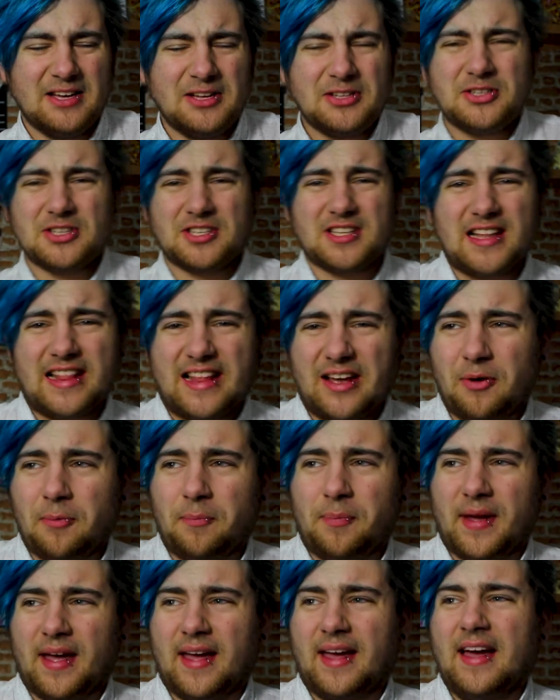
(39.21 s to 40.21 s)
Just a
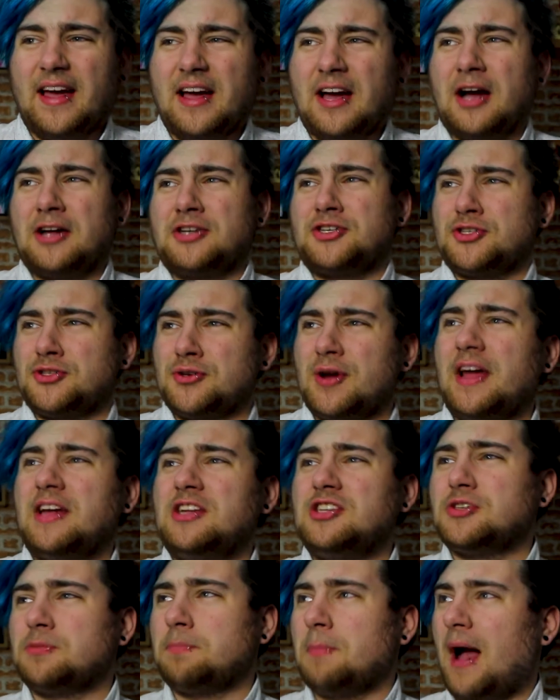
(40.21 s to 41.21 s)
little bit. A
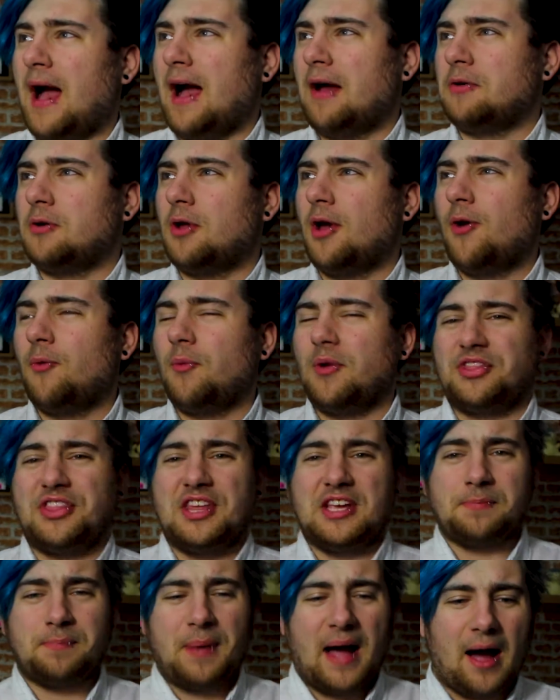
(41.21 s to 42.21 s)
strange man with
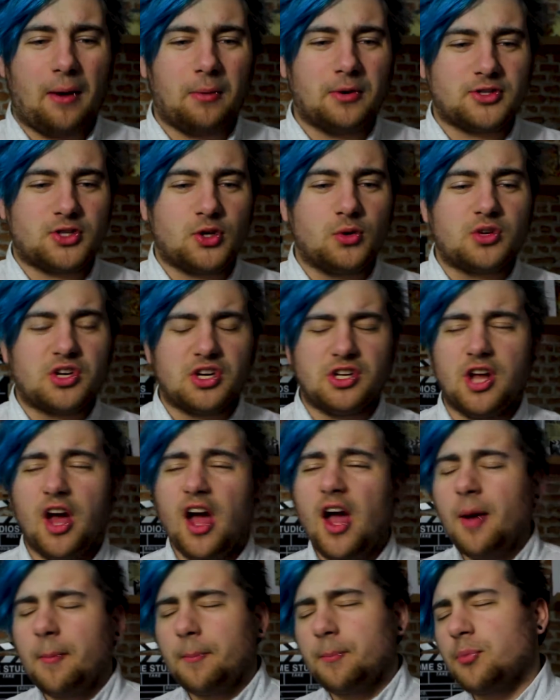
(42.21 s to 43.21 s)
these powers who can
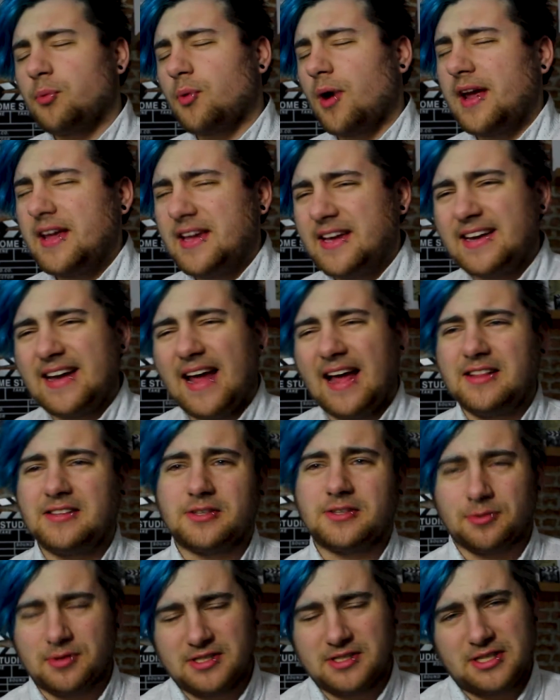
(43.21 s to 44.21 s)
break and
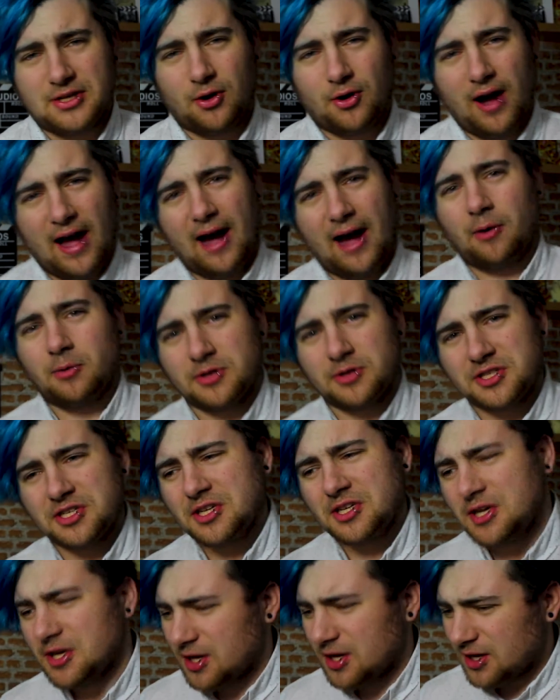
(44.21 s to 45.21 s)
enter into your
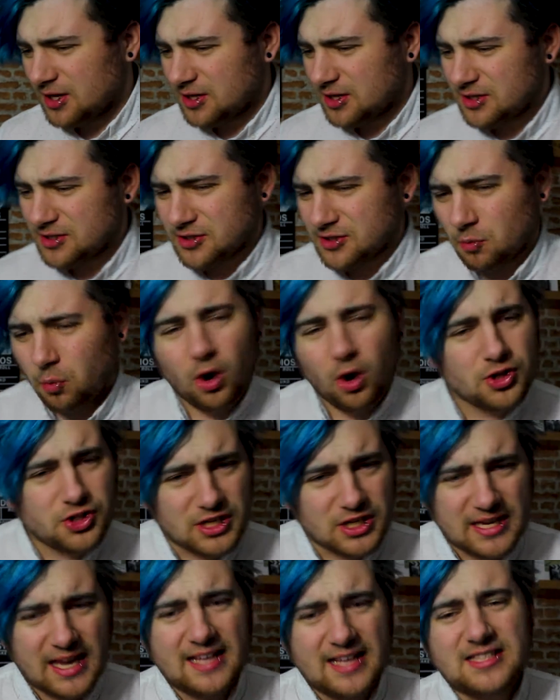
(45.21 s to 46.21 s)
house to
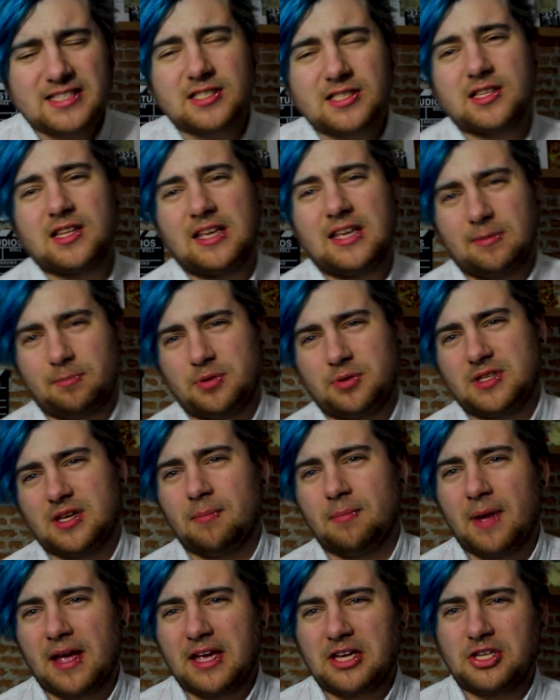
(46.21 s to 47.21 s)
watch your kids sleep
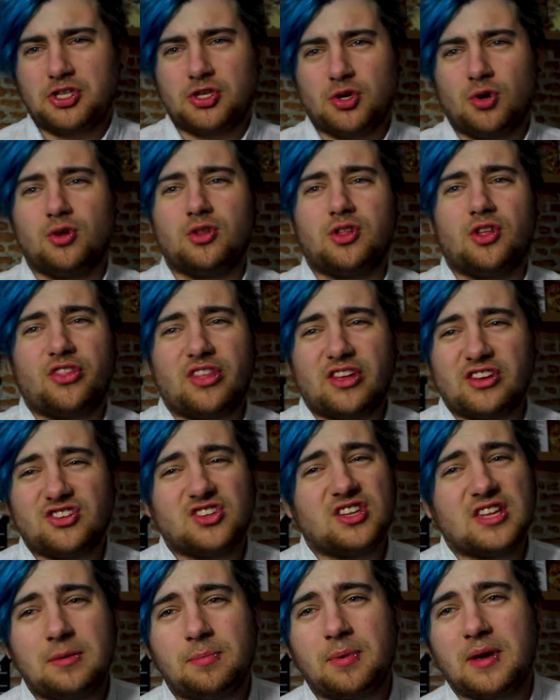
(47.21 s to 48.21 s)
to make sure that they're
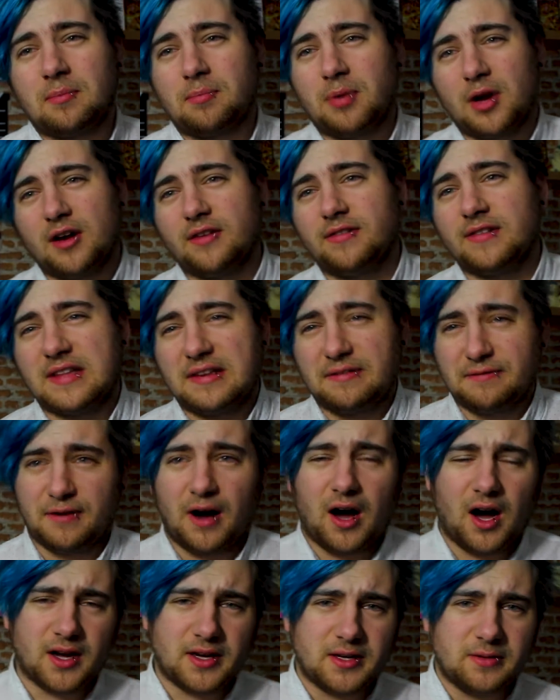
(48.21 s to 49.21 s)
sleeping perfectly
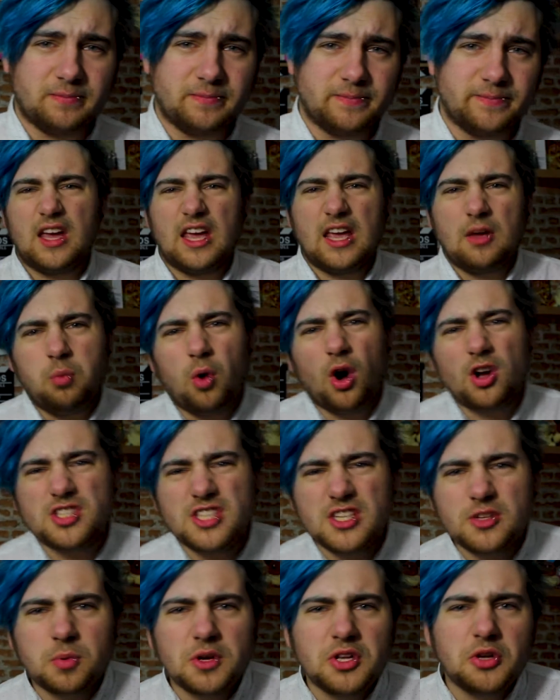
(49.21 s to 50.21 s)
fine. He
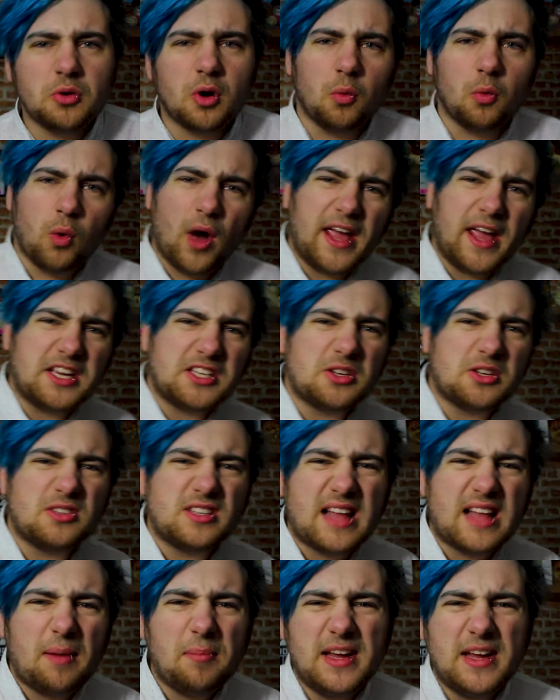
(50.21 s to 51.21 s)
watches when you're awake, so
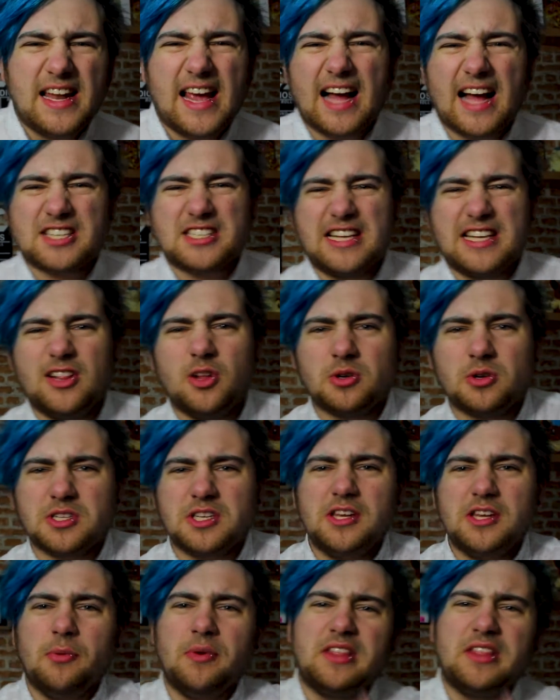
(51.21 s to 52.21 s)
does that mean he actually
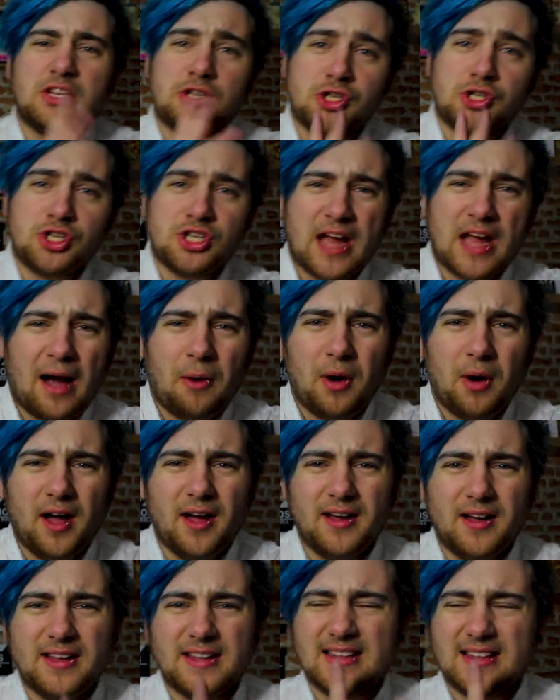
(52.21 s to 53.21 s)
looks at you in the
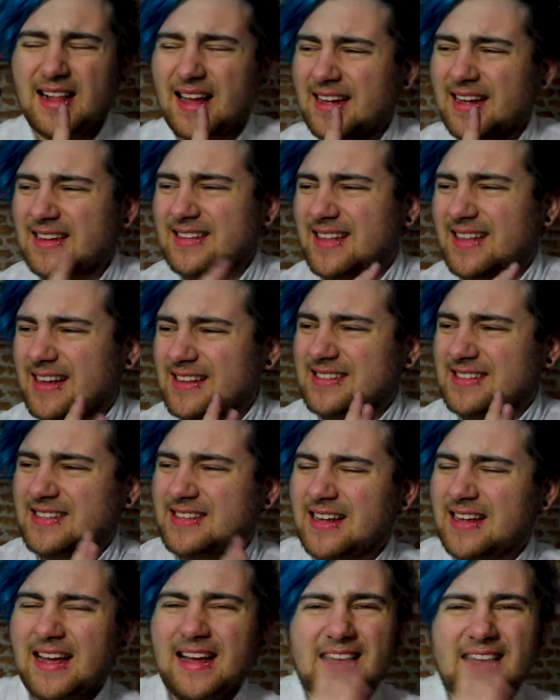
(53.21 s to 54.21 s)
shower? Like,
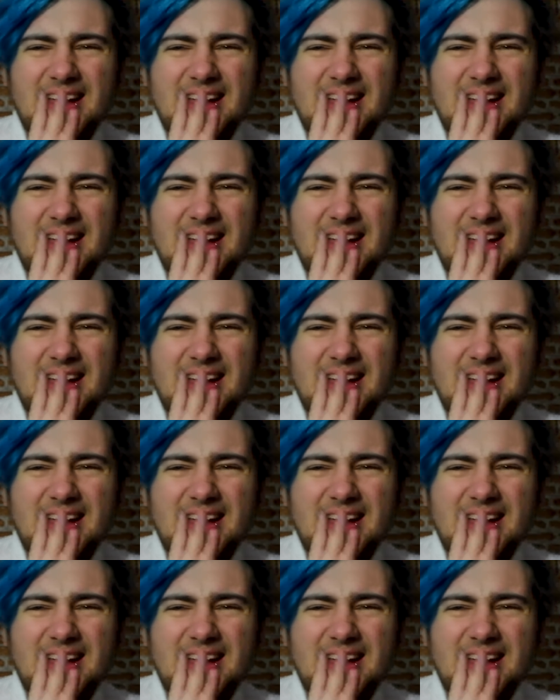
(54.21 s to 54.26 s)
that's